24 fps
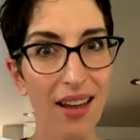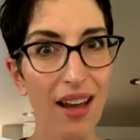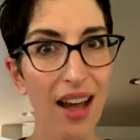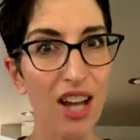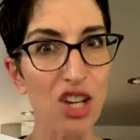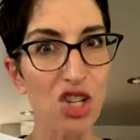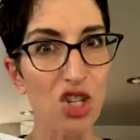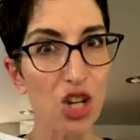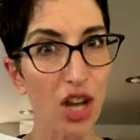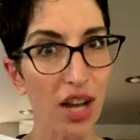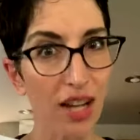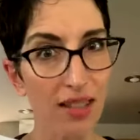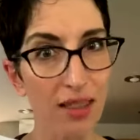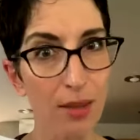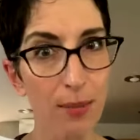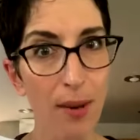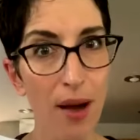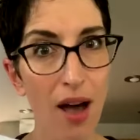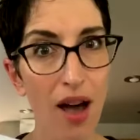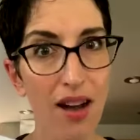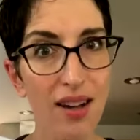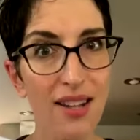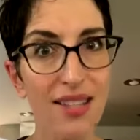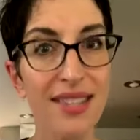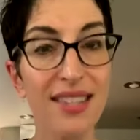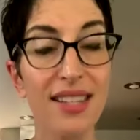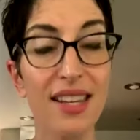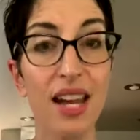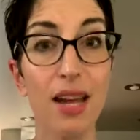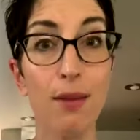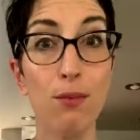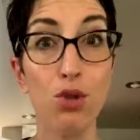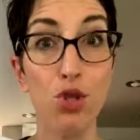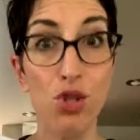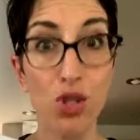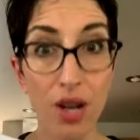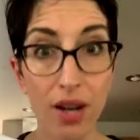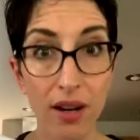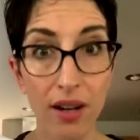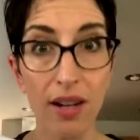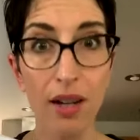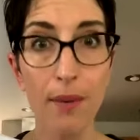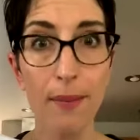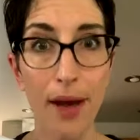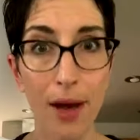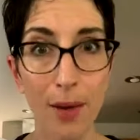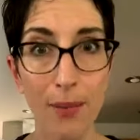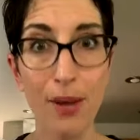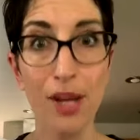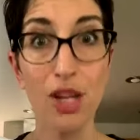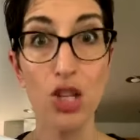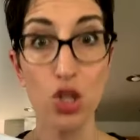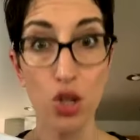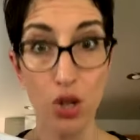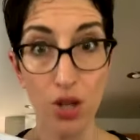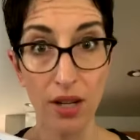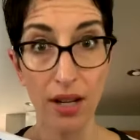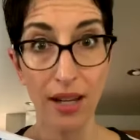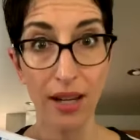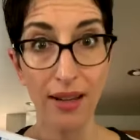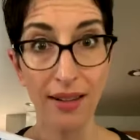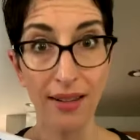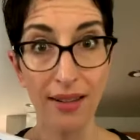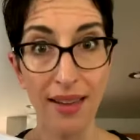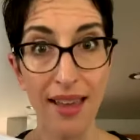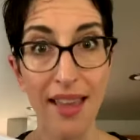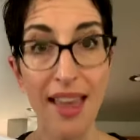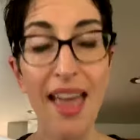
I check the box that I'm sharing about my journey,